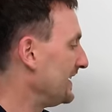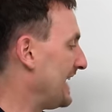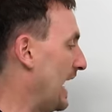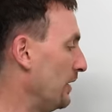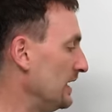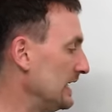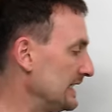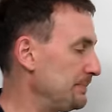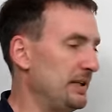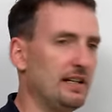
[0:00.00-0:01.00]
Now,
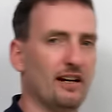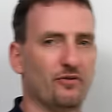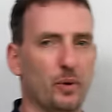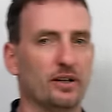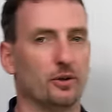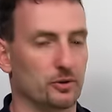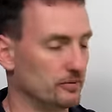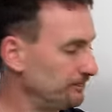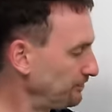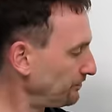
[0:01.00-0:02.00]
speaking of
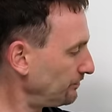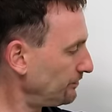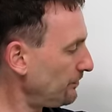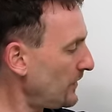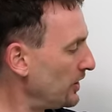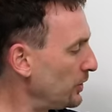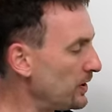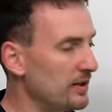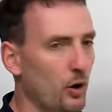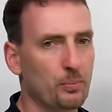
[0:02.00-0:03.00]
windows, you
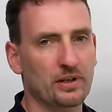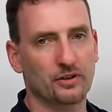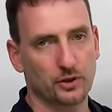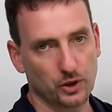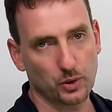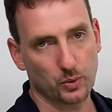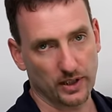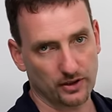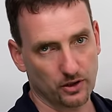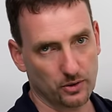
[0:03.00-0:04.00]
can open new
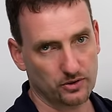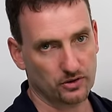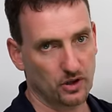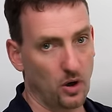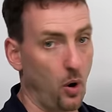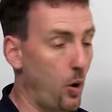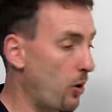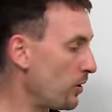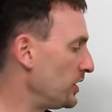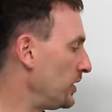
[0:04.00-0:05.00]
windows
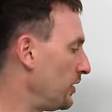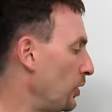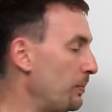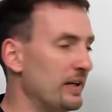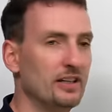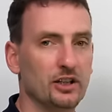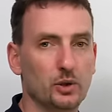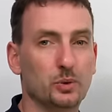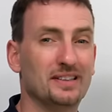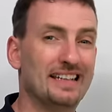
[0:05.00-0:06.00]
or you can open
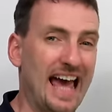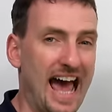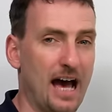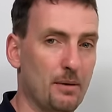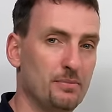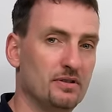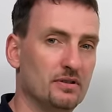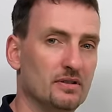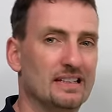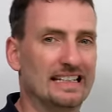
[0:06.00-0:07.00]
new
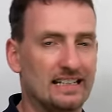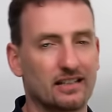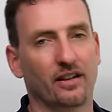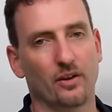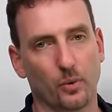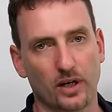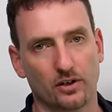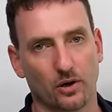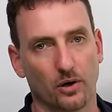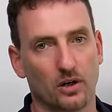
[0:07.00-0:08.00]
tabs in the
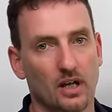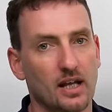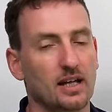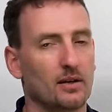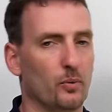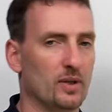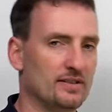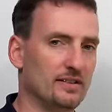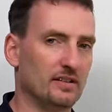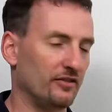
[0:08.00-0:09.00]
window.
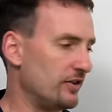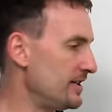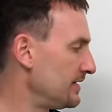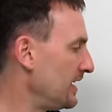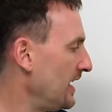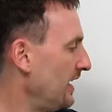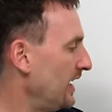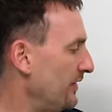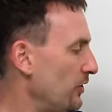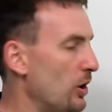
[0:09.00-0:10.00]
What's the difference?
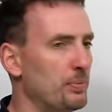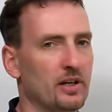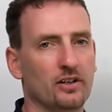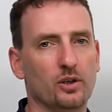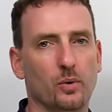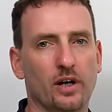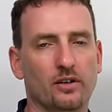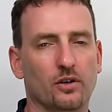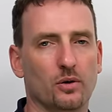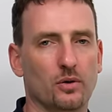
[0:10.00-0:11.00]
If you open a new
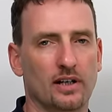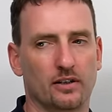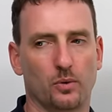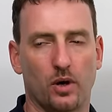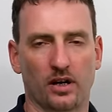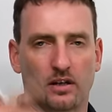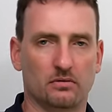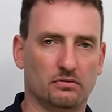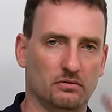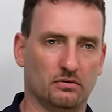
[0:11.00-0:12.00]
window and you want to